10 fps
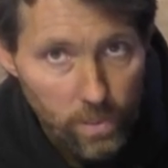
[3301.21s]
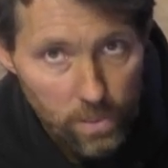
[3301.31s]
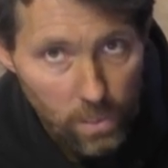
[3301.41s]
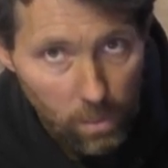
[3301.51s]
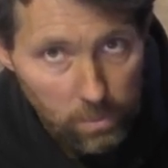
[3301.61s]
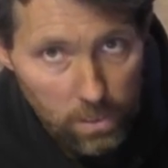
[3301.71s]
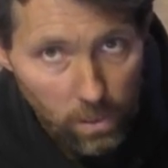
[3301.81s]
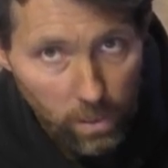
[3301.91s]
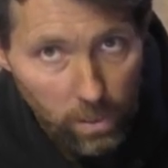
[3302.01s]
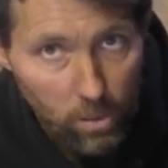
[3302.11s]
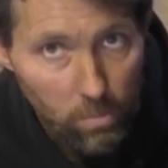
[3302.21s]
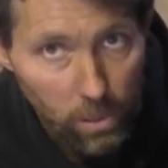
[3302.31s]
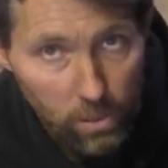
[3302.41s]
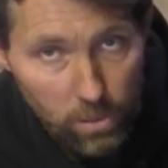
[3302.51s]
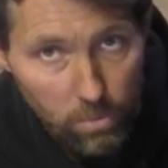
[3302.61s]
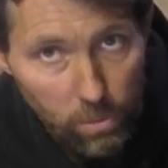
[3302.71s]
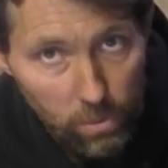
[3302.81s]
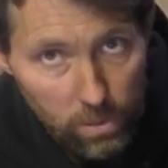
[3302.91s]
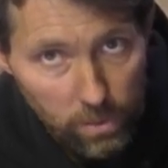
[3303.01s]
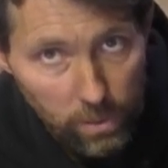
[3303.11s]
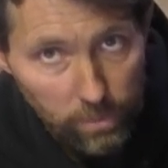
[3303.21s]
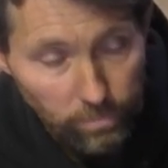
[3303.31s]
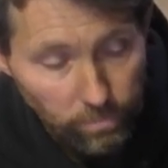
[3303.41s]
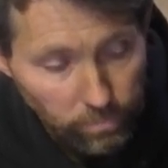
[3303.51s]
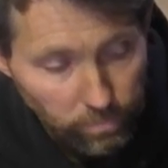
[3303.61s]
The starboard side of the helm goes to the port cylinder.